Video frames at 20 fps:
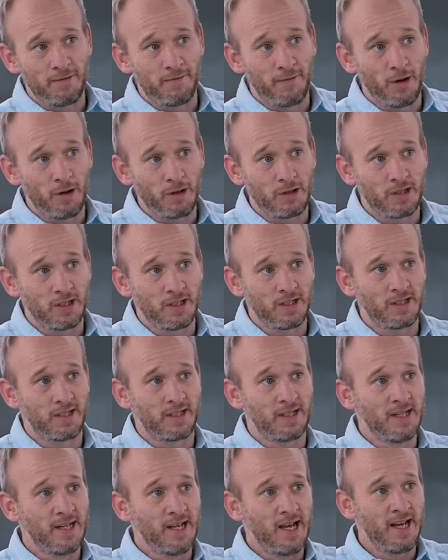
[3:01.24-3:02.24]

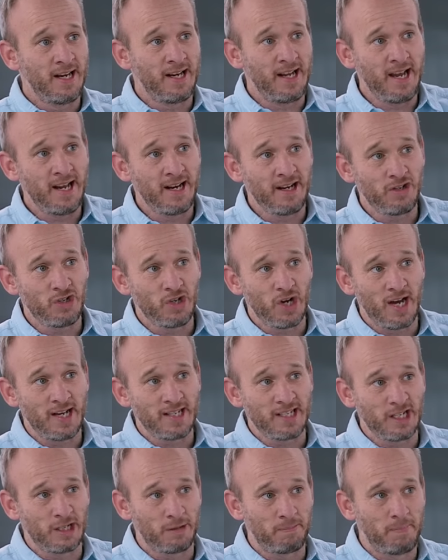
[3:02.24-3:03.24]
voters. Right. It
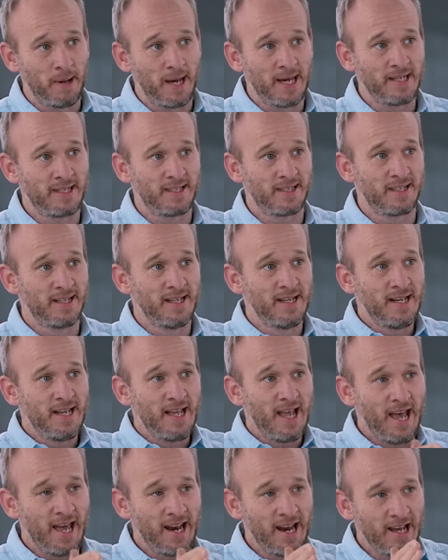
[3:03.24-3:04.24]
energized its base
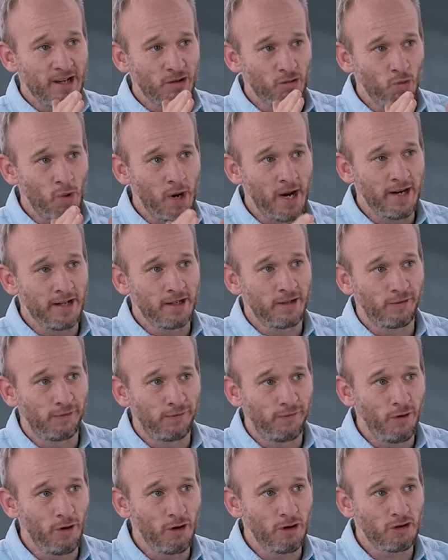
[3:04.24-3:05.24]
and has won its
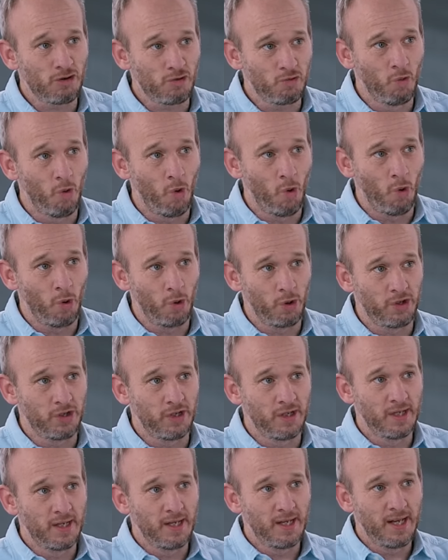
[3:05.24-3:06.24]
first ward
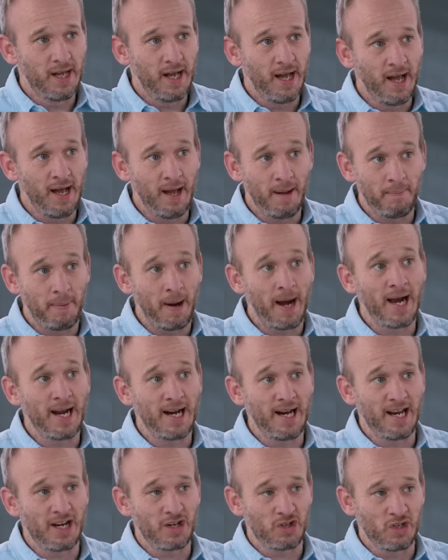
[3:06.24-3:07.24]
uh,
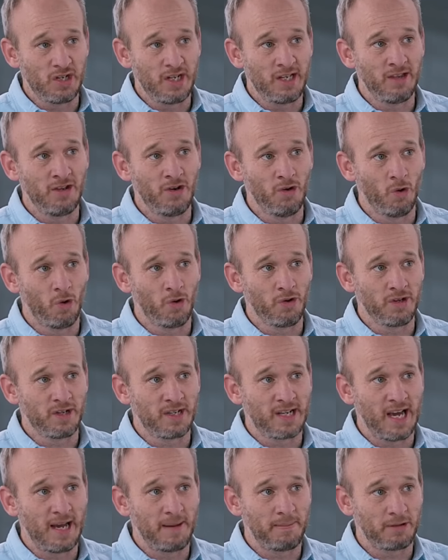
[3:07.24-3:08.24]
by-election in the Northern
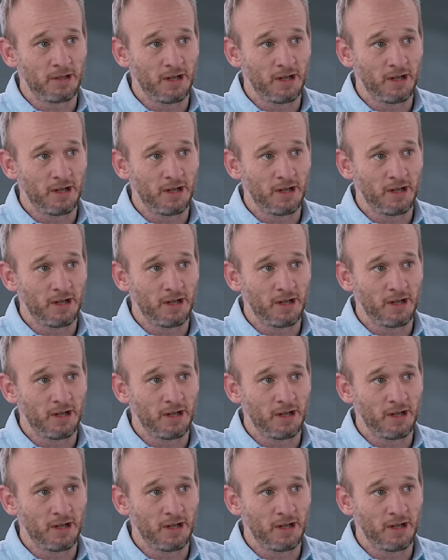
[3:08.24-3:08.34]
Cape.